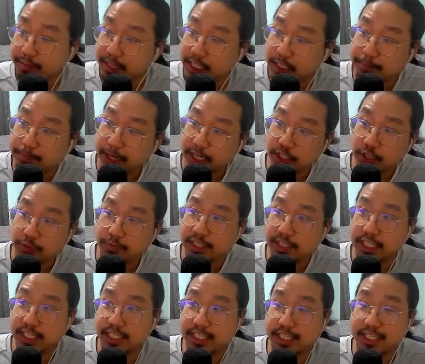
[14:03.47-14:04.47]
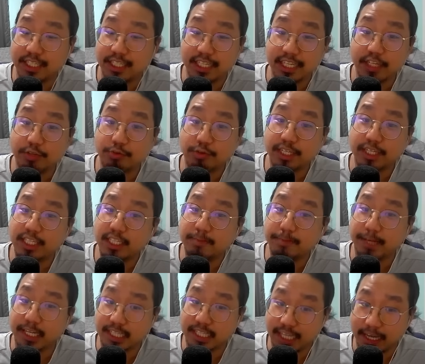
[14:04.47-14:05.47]
Spectral resistance decreases
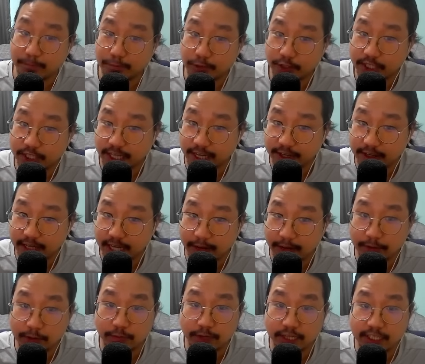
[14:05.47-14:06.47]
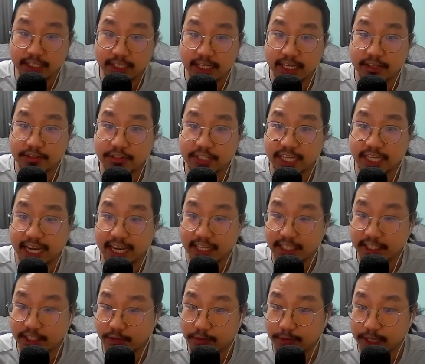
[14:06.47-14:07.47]
by 10%, and when Resonators
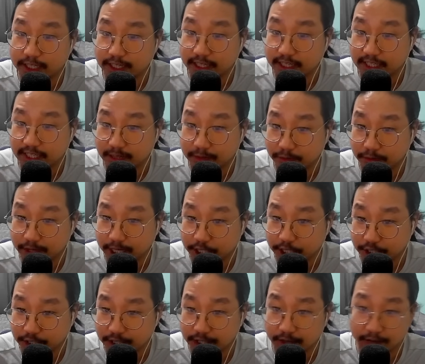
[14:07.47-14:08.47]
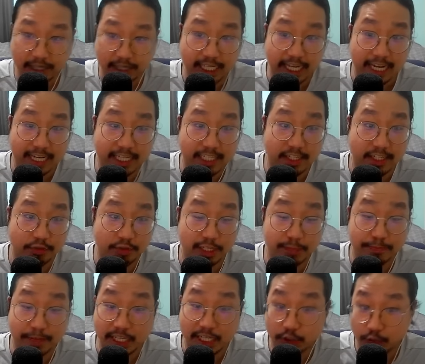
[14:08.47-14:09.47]
cast the Resonance Liberation, their attack is
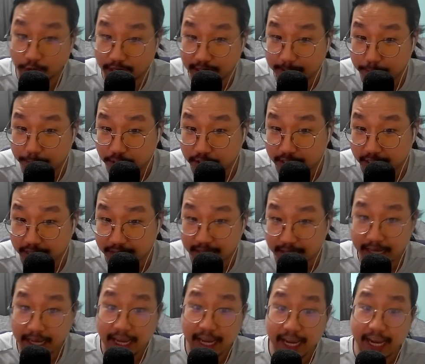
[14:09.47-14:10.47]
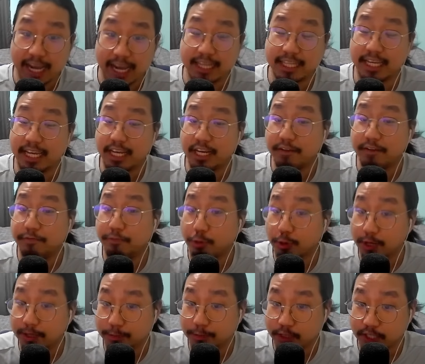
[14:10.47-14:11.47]
increased by 20%, and they gain a
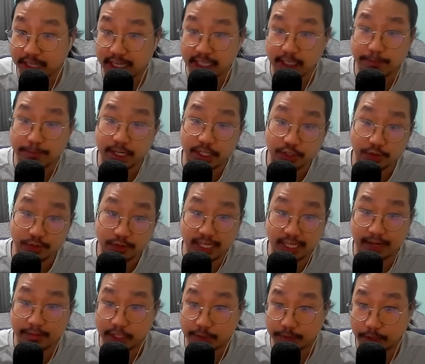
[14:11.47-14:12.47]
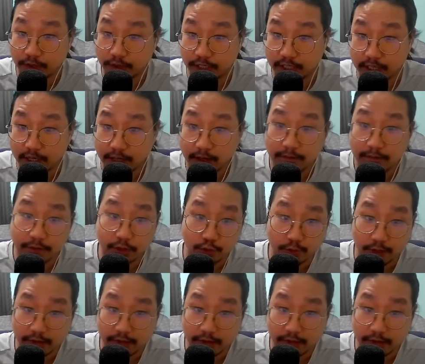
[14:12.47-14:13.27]
40% Spectral damage bonus for 12